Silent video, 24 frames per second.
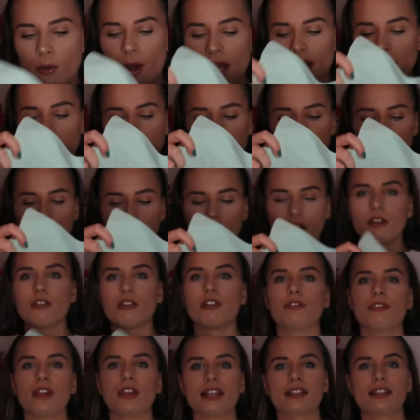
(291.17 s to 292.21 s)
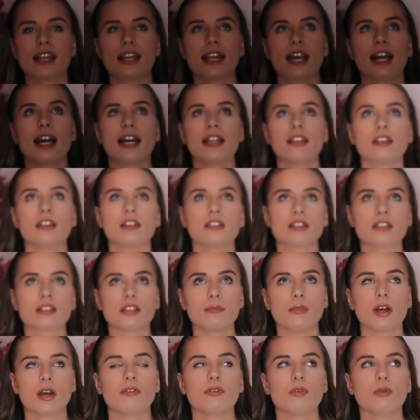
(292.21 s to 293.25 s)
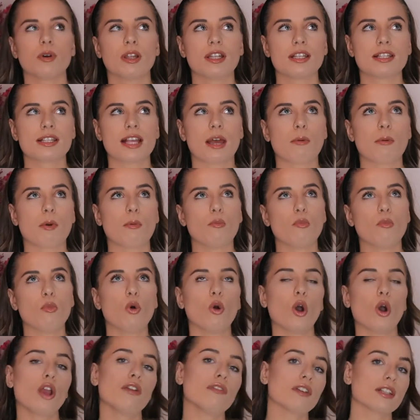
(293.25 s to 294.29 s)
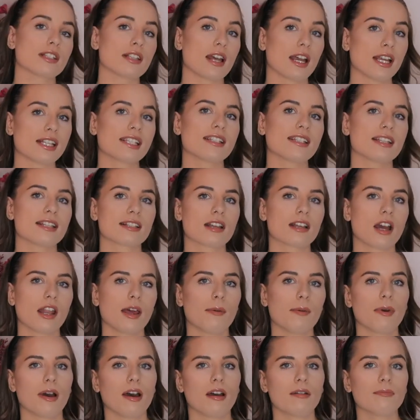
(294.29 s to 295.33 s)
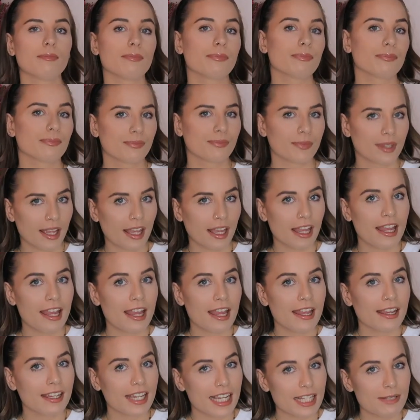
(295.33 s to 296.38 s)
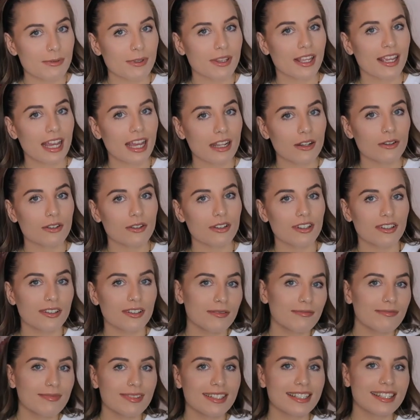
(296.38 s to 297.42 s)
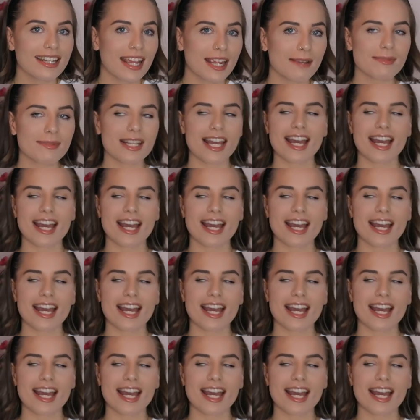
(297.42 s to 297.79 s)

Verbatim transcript: quite liked the colour of this. They had some other ones that were more oversized in this colour, but guess what they had on them? Name